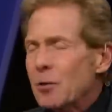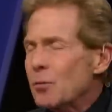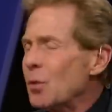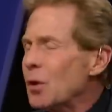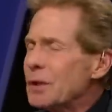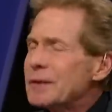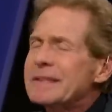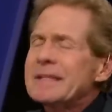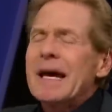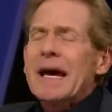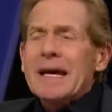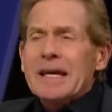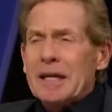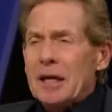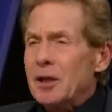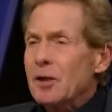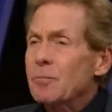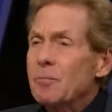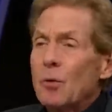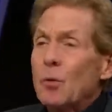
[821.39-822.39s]
we'll take
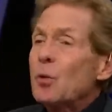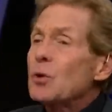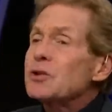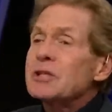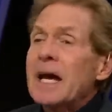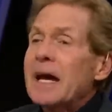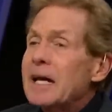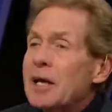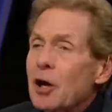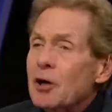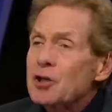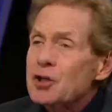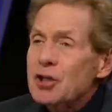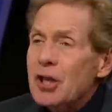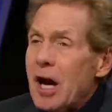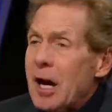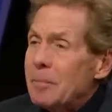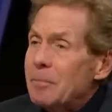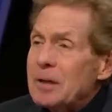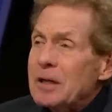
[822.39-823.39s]
it, but we'll take our
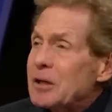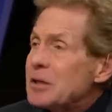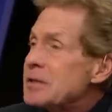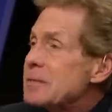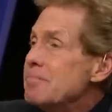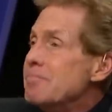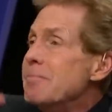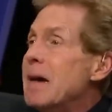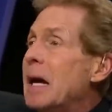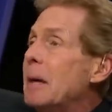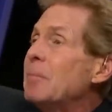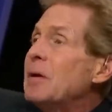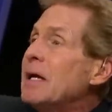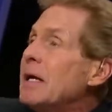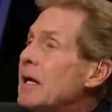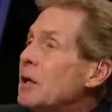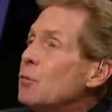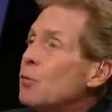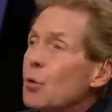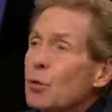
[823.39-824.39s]
shot because maybe
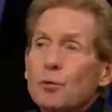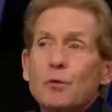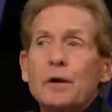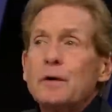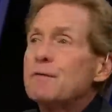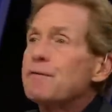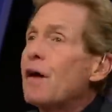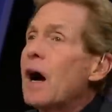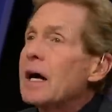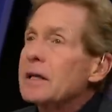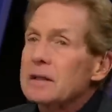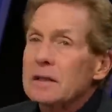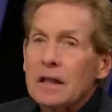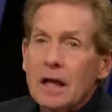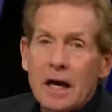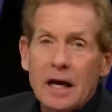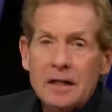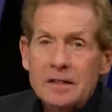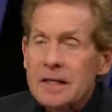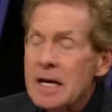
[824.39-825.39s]
he will
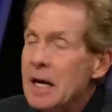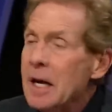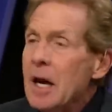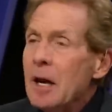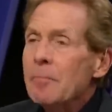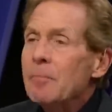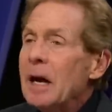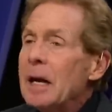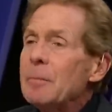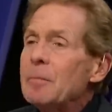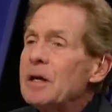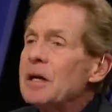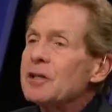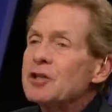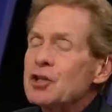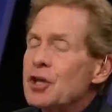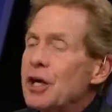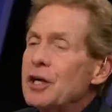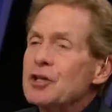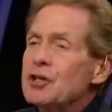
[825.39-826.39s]
revitalize. Maybe a
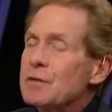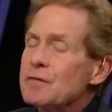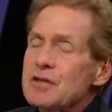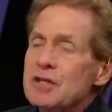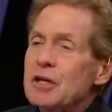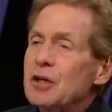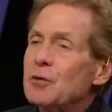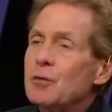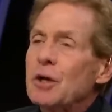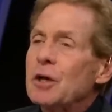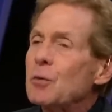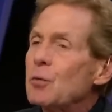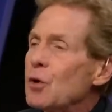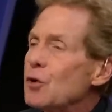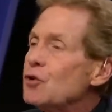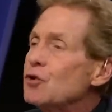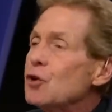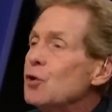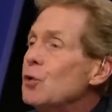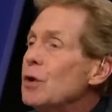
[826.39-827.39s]
change of scenery will
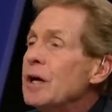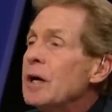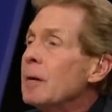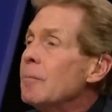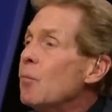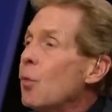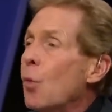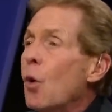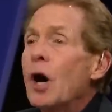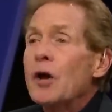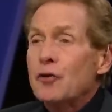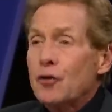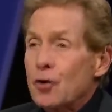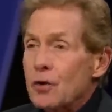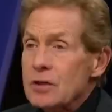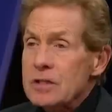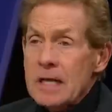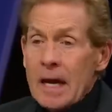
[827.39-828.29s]
do him wonders.